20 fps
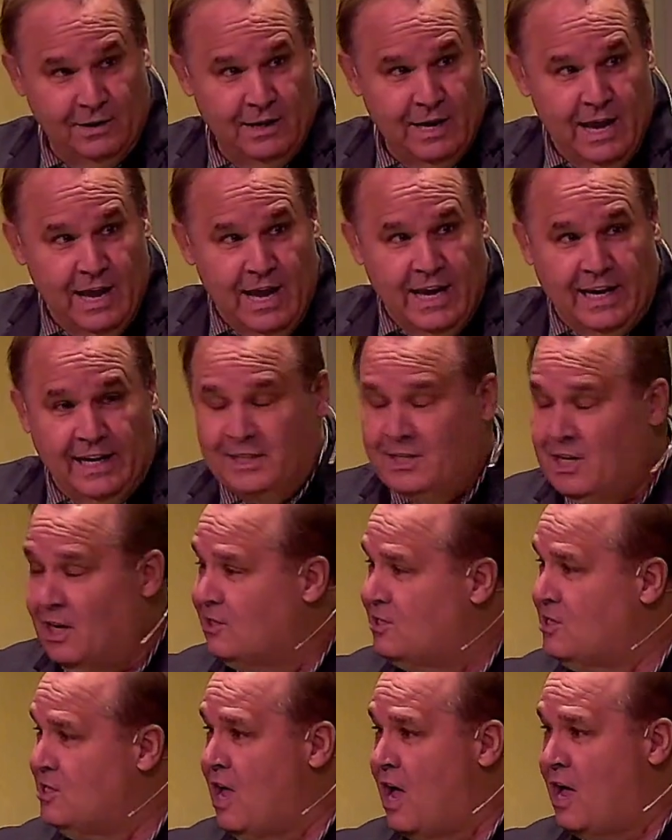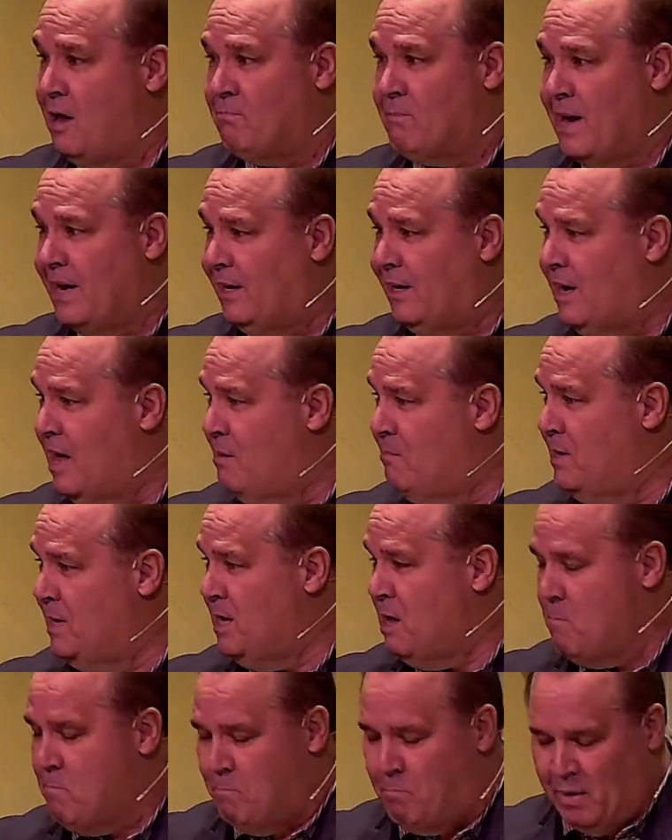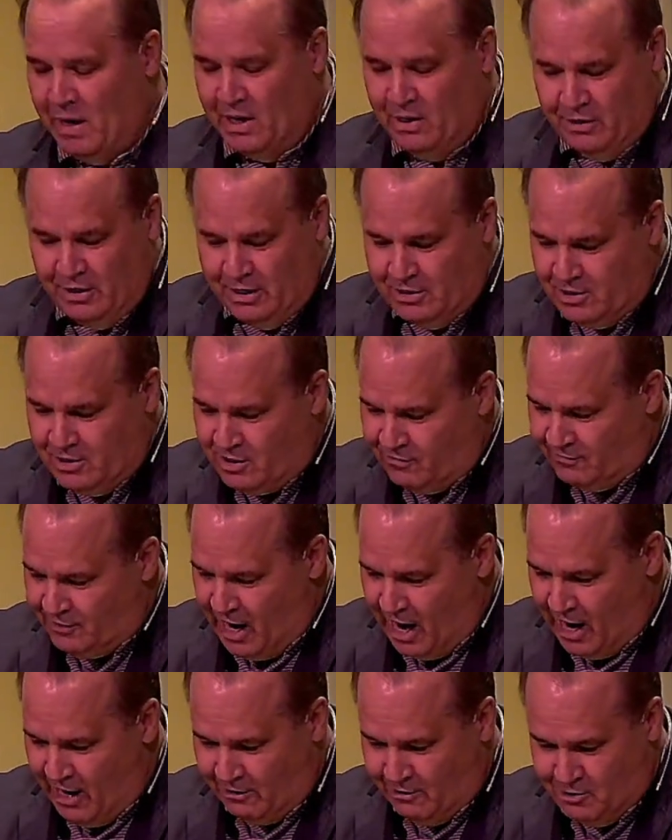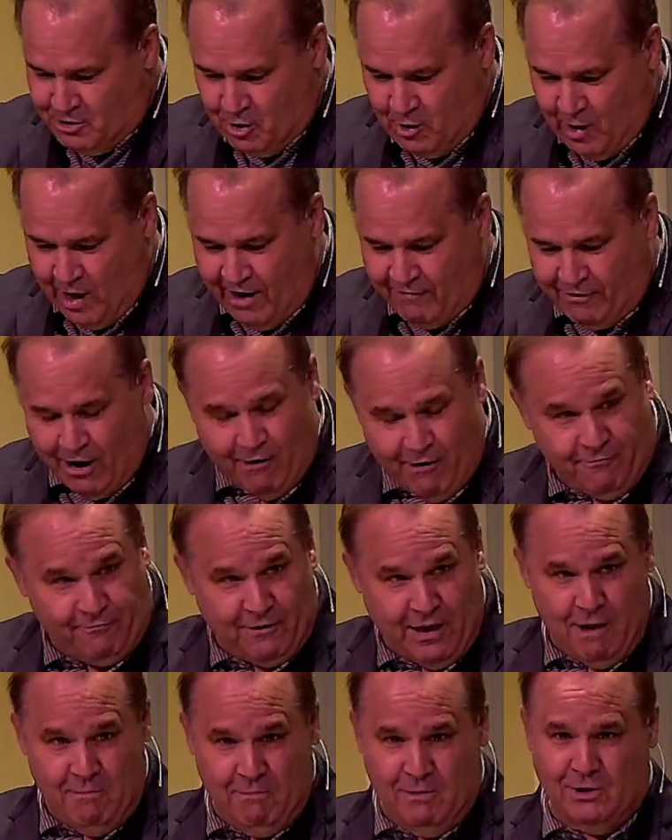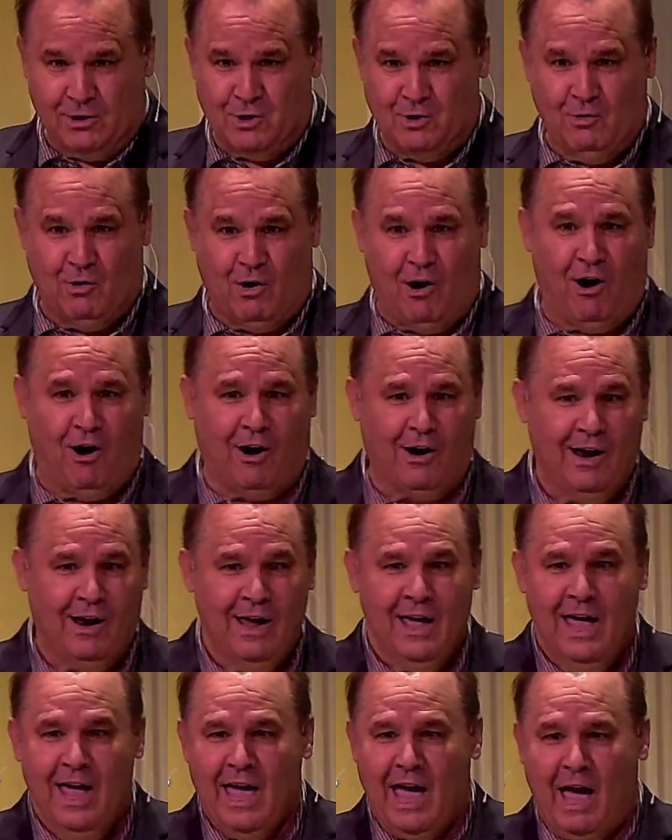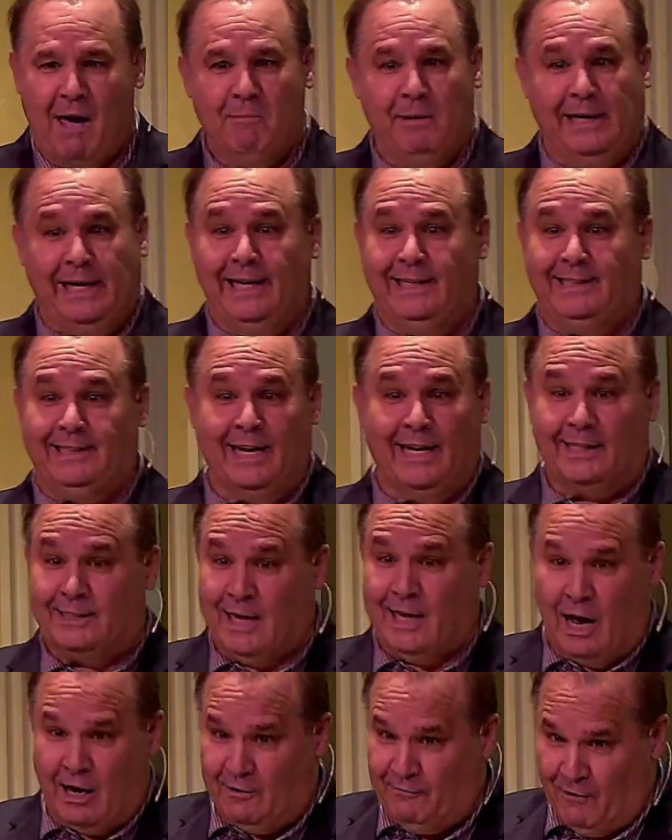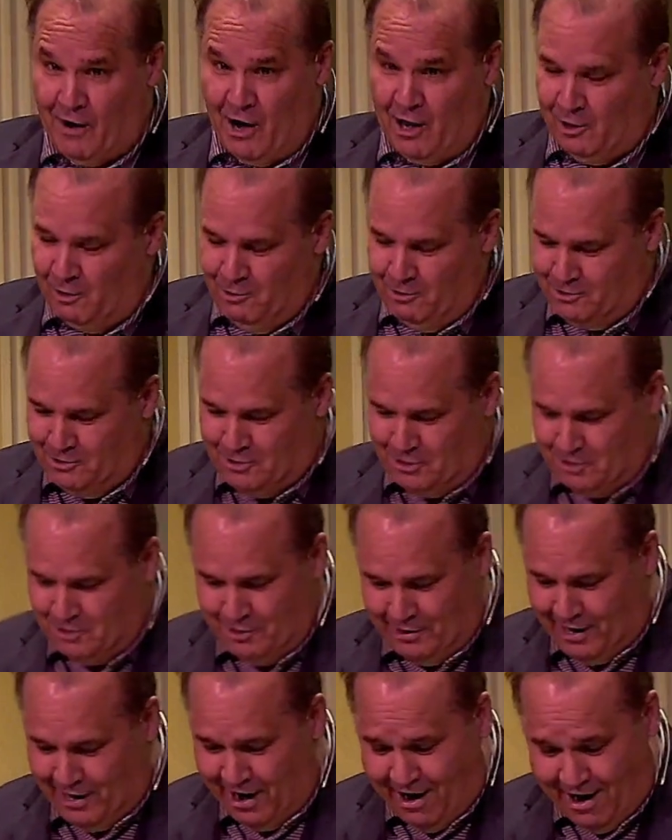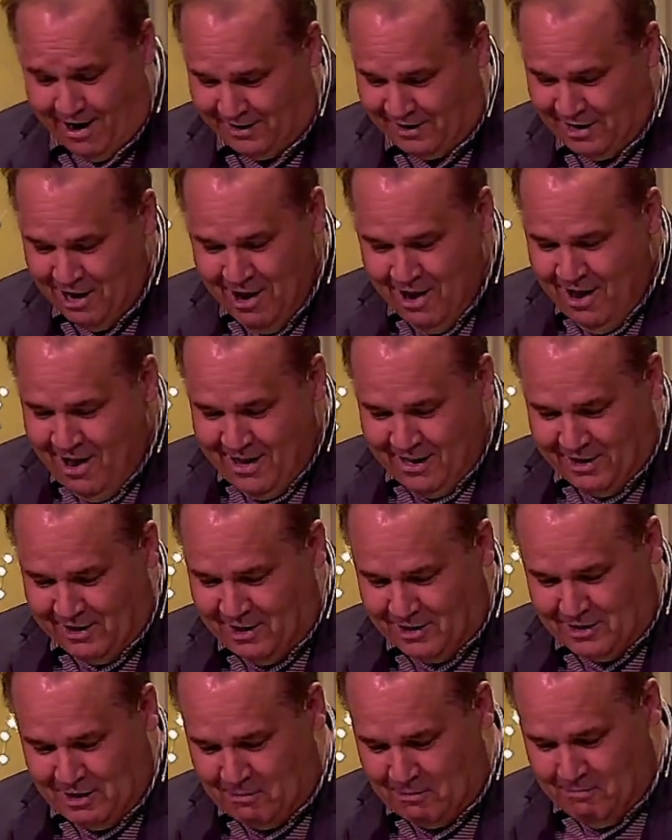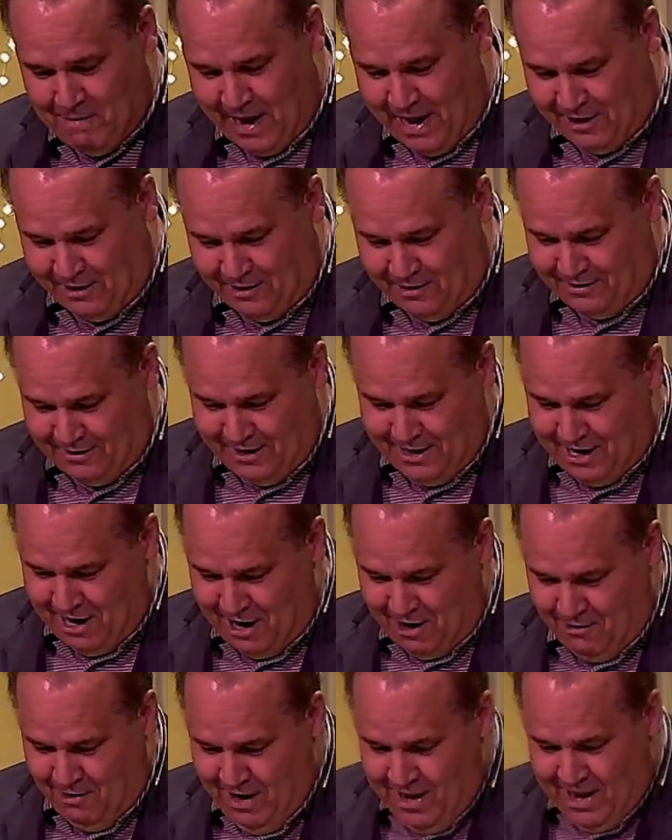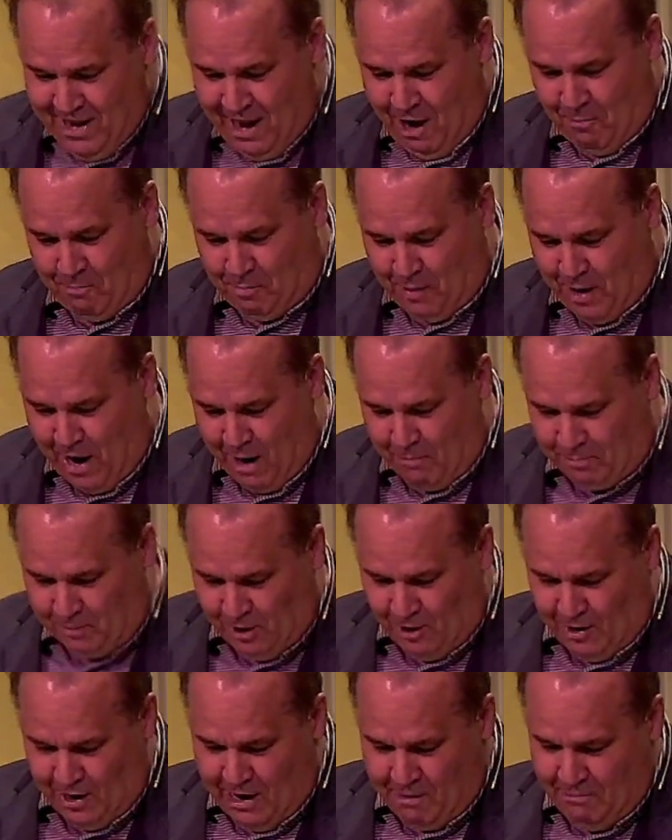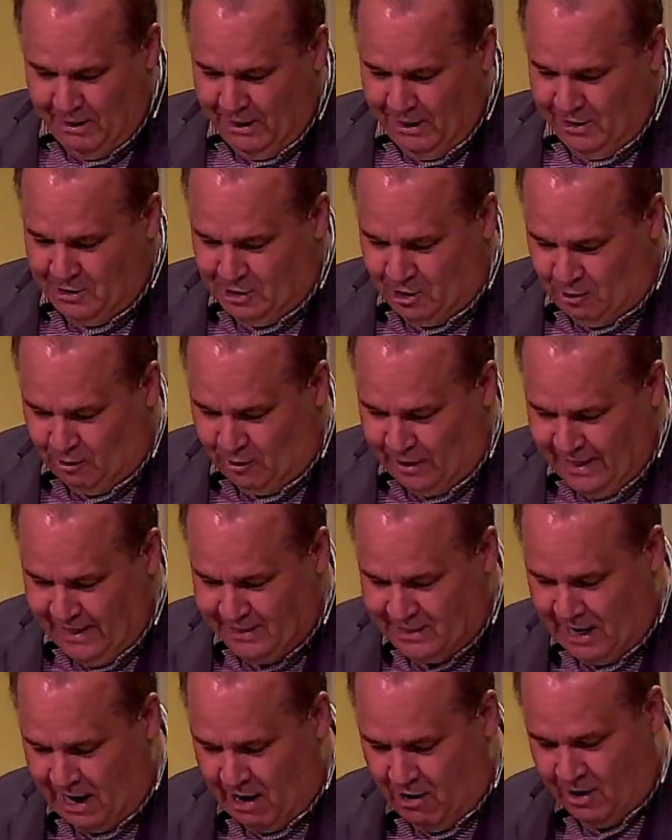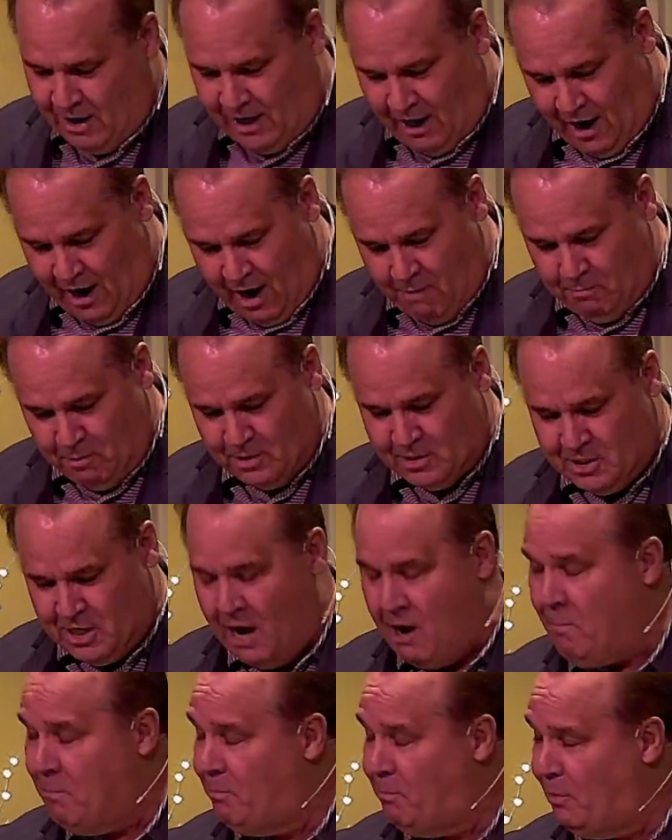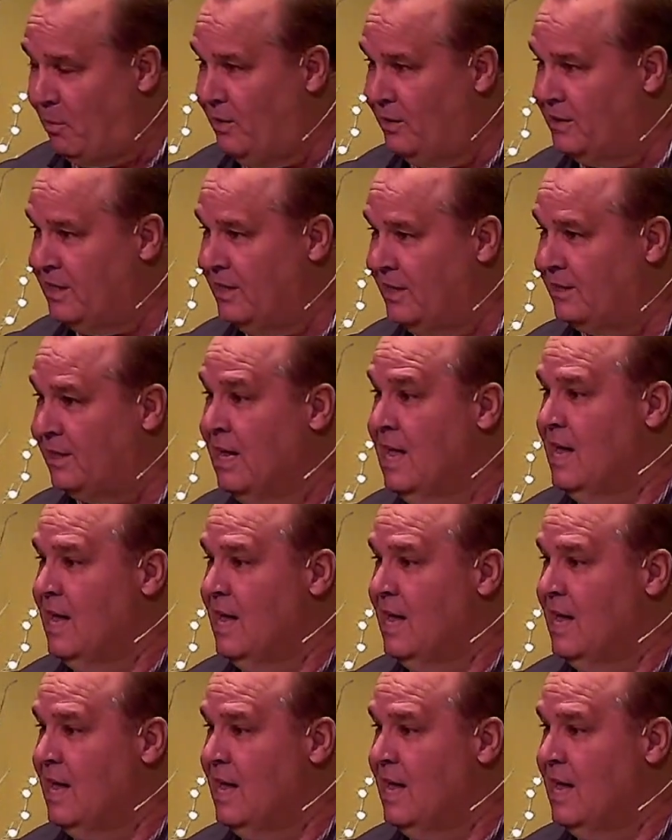It does not matter how many billions of dollars you have, how famous you are, how many TikTok followers you got. It doesn't matter, you know, how popular, how many degrees, how accomplished, how brilliant.